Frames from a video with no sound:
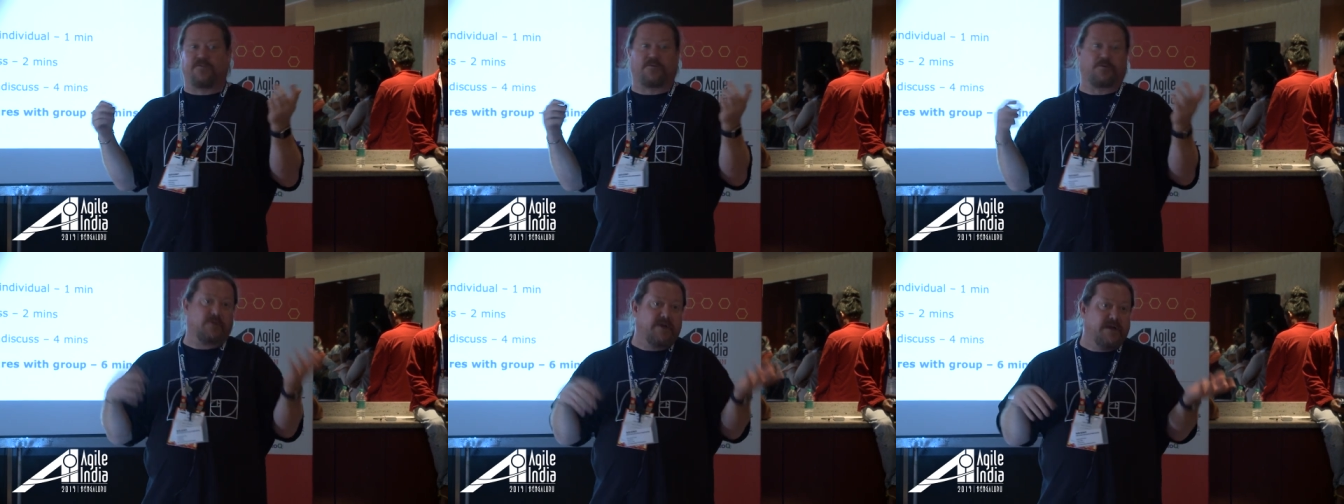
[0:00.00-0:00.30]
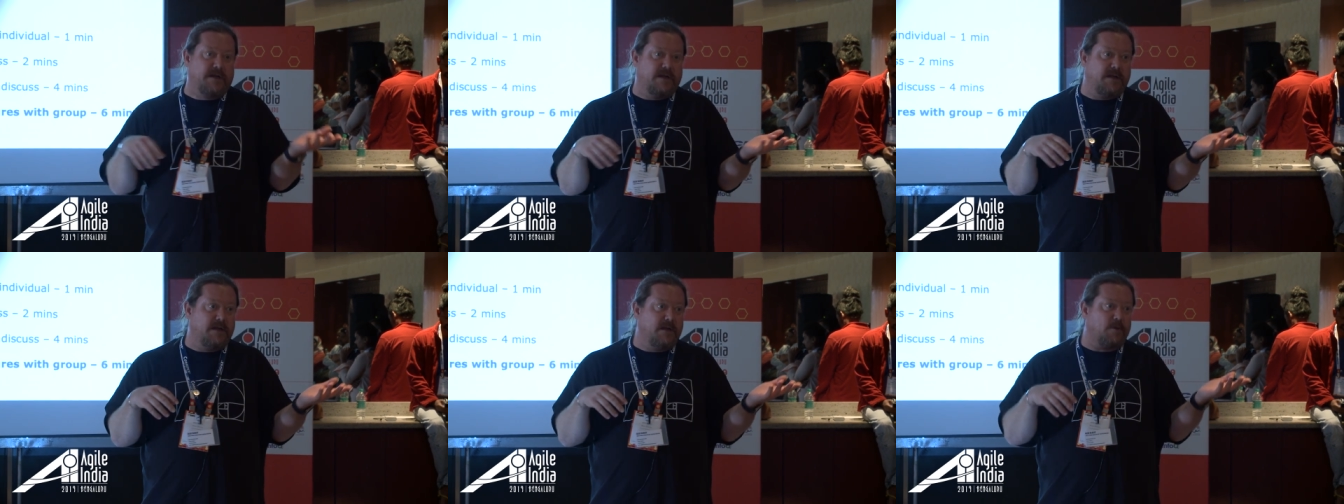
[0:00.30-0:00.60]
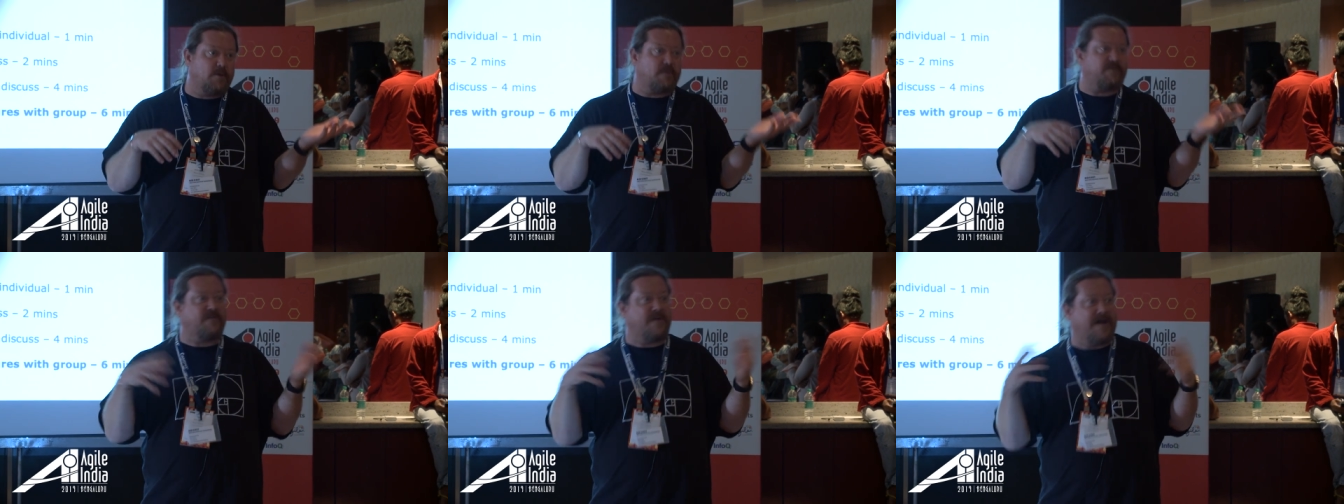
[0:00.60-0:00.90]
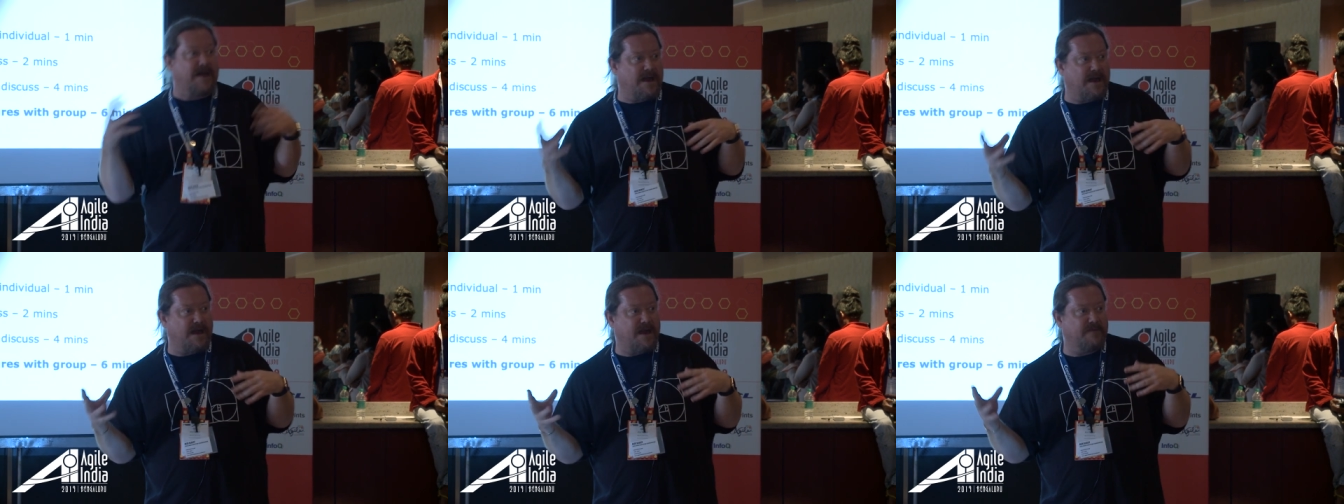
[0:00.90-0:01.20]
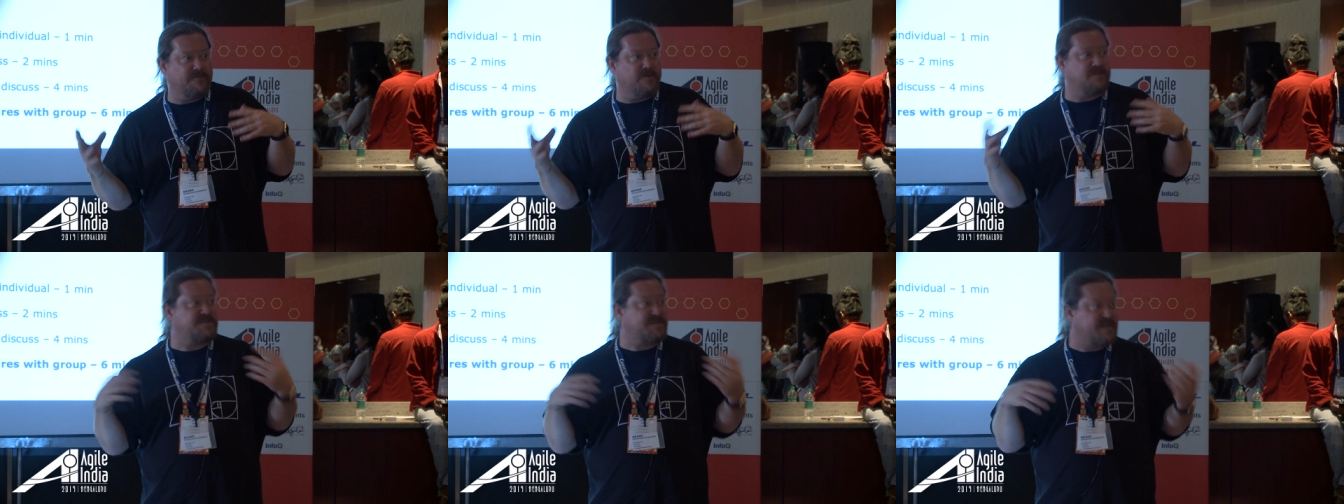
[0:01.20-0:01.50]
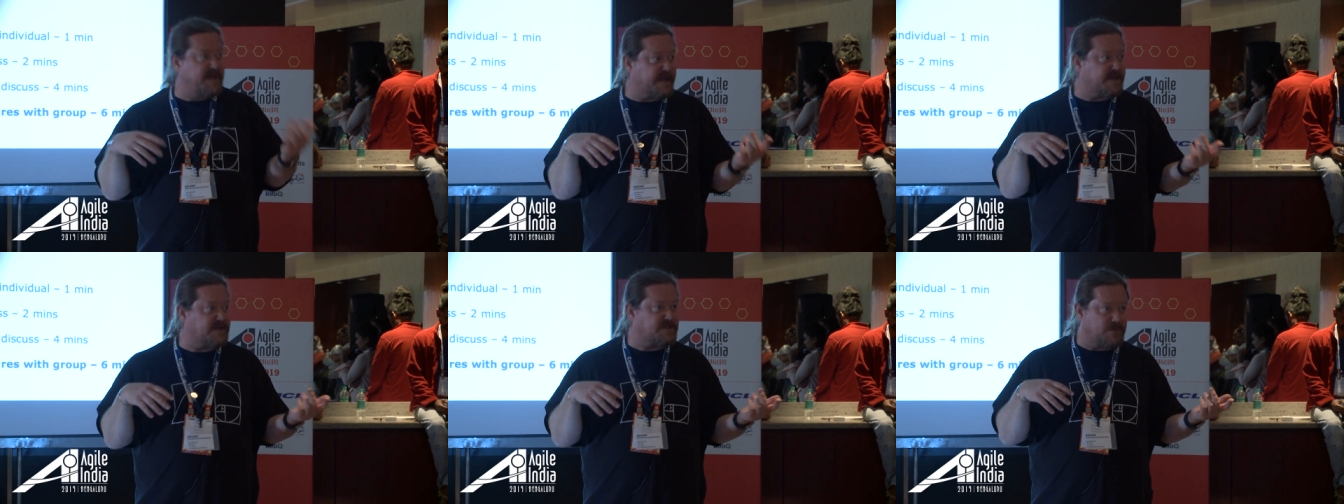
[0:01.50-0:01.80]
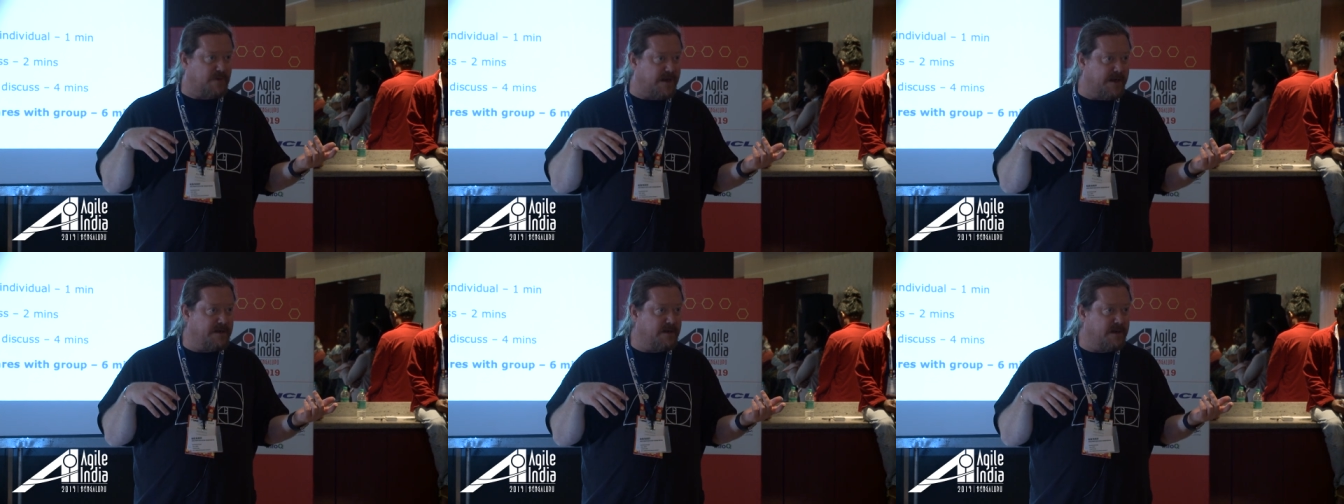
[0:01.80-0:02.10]
3 or 5 or 6,
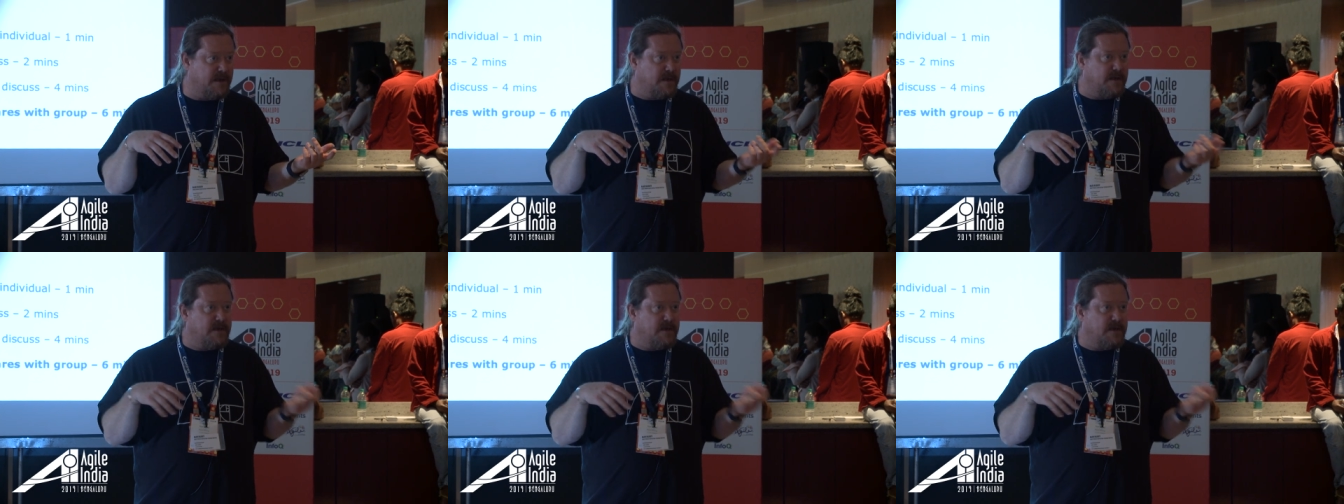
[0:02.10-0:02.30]
right?